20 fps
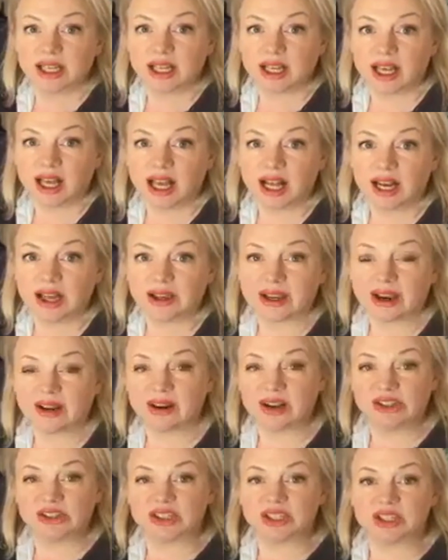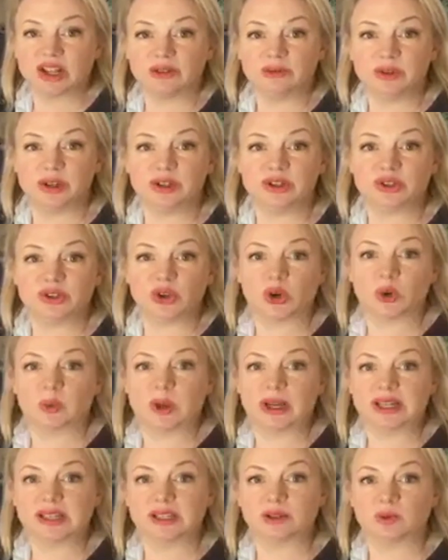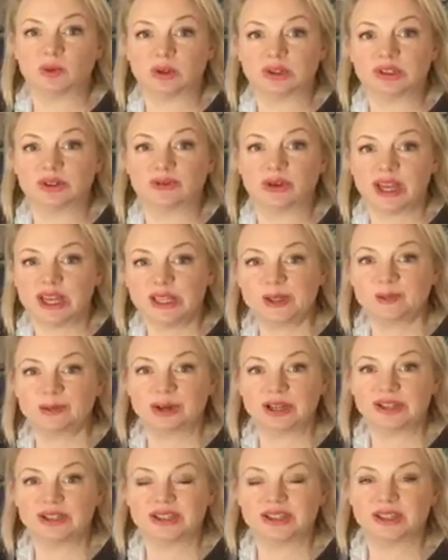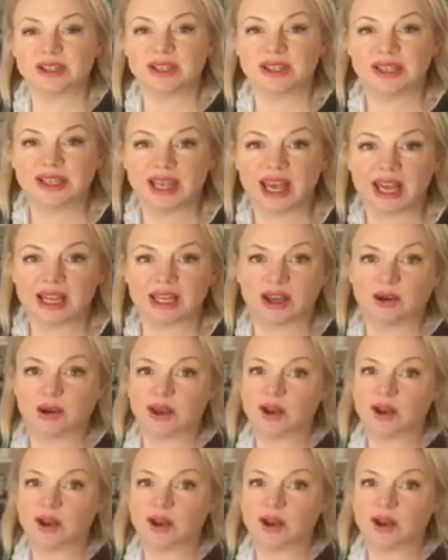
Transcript: hello Carol, she's done new chalk paintings and watching for inspiration so you can get going.